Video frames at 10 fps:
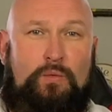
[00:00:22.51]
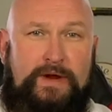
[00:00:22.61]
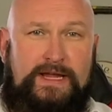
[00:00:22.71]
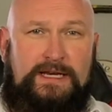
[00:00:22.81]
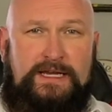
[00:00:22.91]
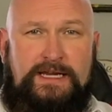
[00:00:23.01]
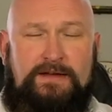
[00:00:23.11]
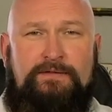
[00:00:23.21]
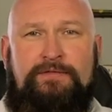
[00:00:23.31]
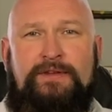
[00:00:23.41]

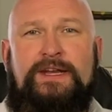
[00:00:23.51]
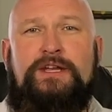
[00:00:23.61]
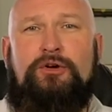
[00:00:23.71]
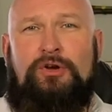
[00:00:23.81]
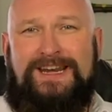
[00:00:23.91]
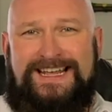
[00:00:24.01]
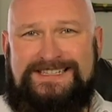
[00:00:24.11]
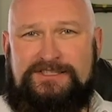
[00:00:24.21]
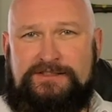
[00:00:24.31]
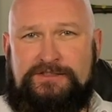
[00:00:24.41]
weekly video
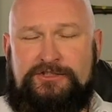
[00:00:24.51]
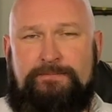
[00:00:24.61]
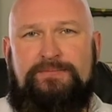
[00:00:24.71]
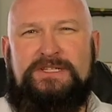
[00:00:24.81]
lessons